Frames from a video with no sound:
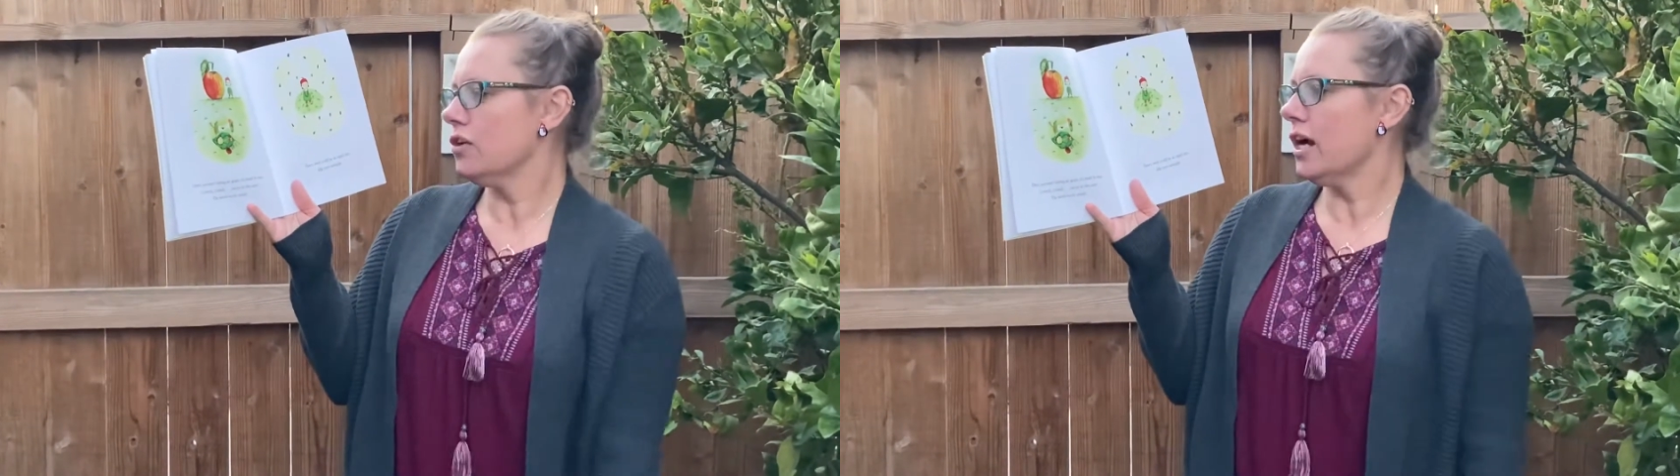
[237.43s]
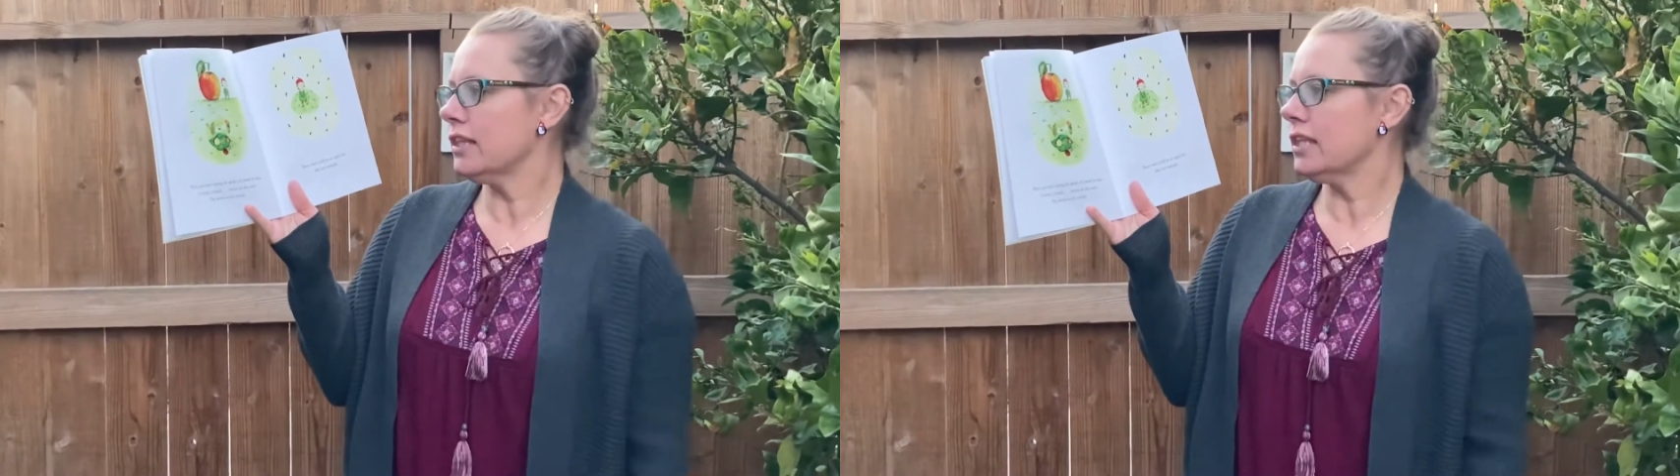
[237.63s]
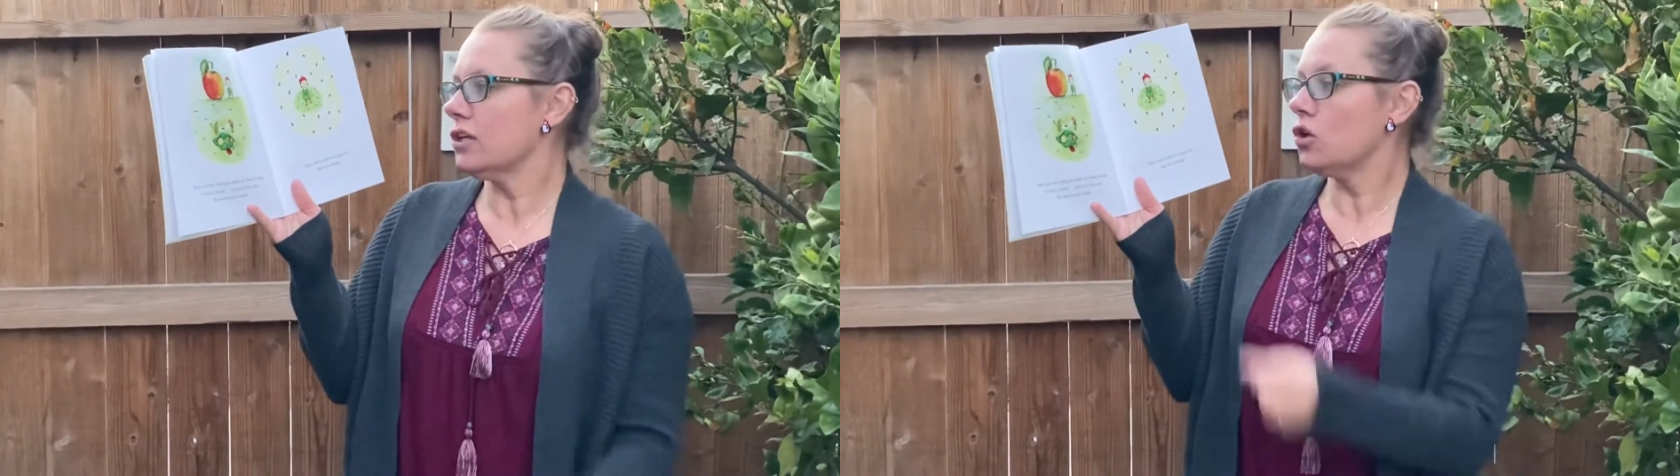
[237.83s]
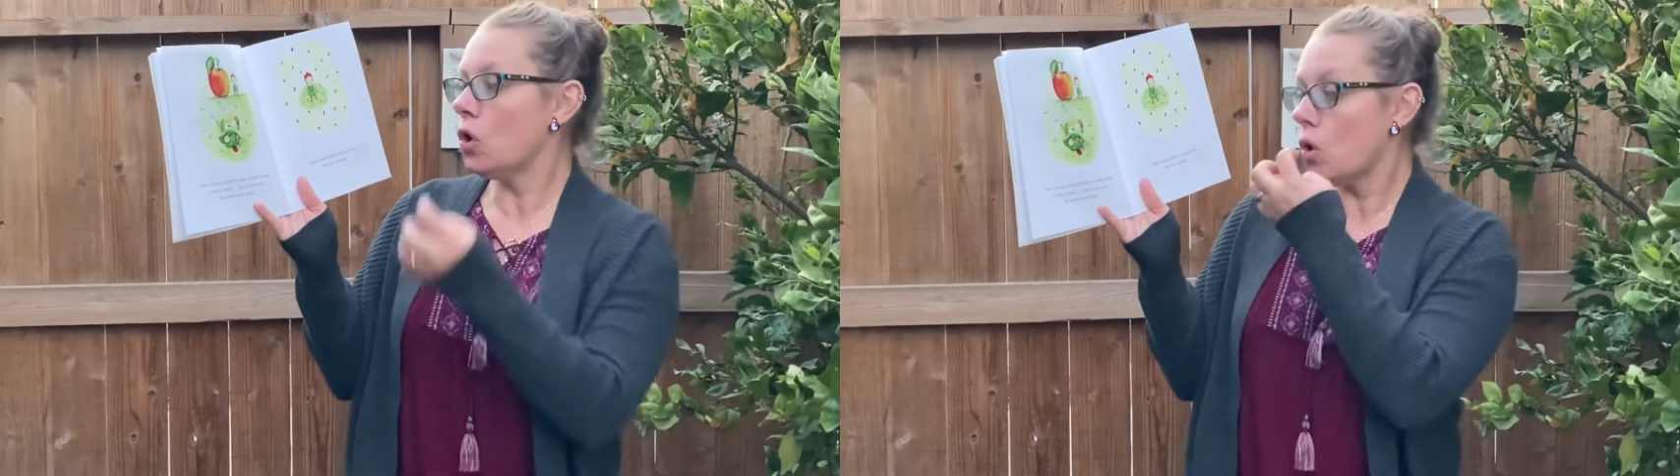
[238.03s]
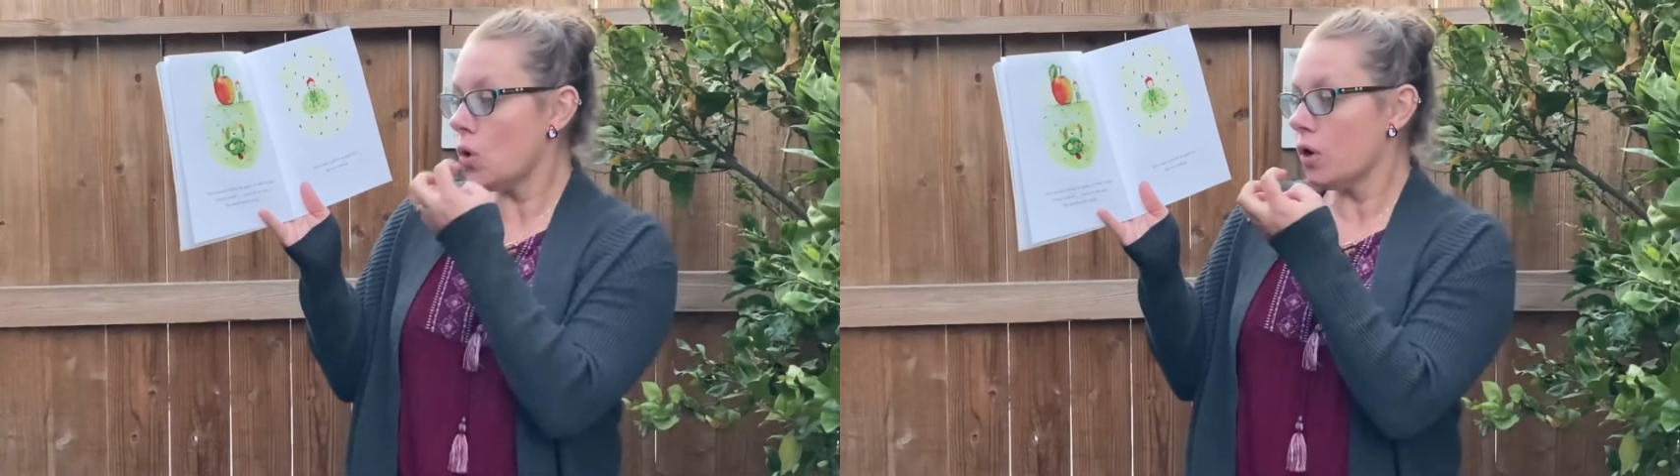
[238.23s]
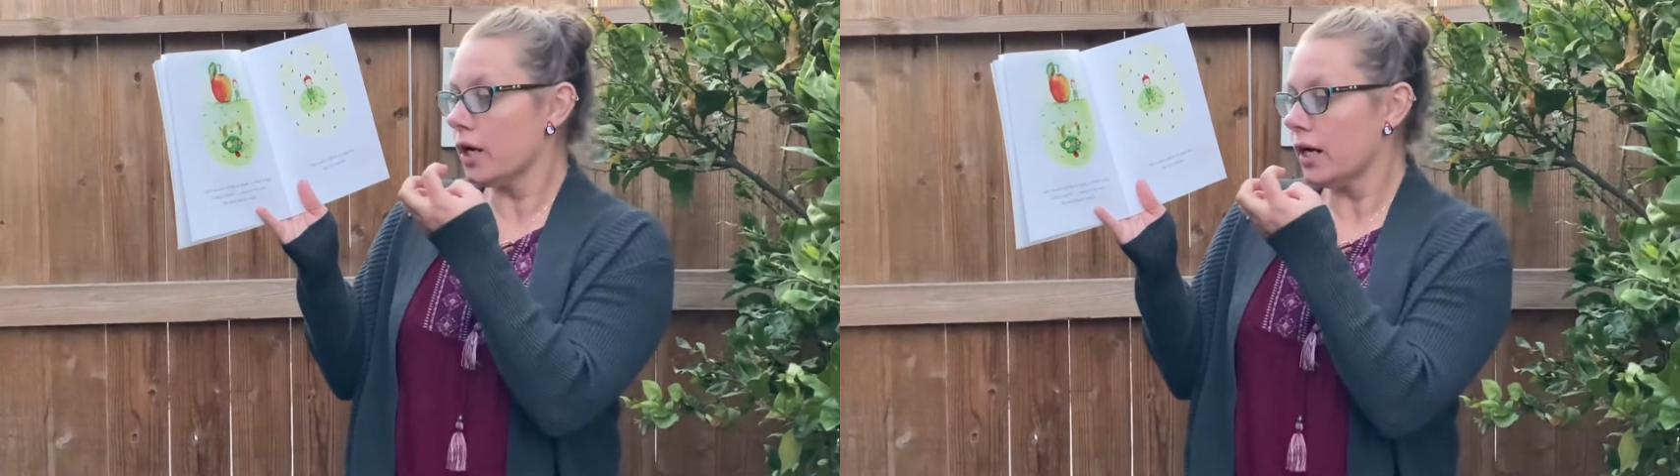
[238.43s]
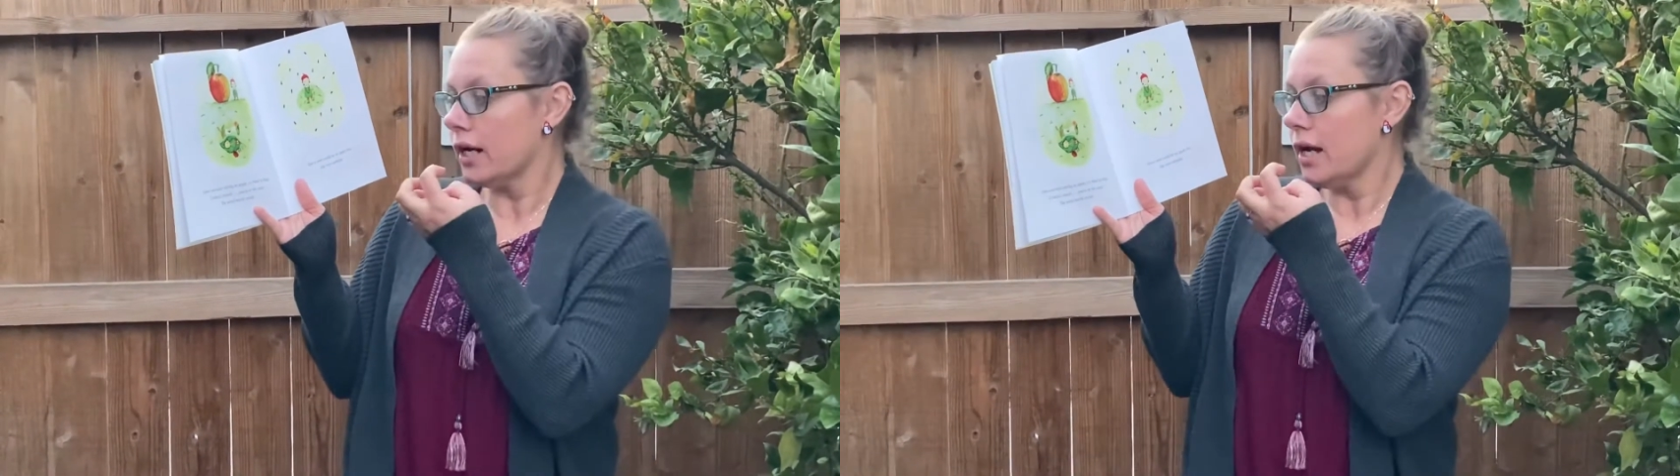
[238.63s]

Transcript: at the core.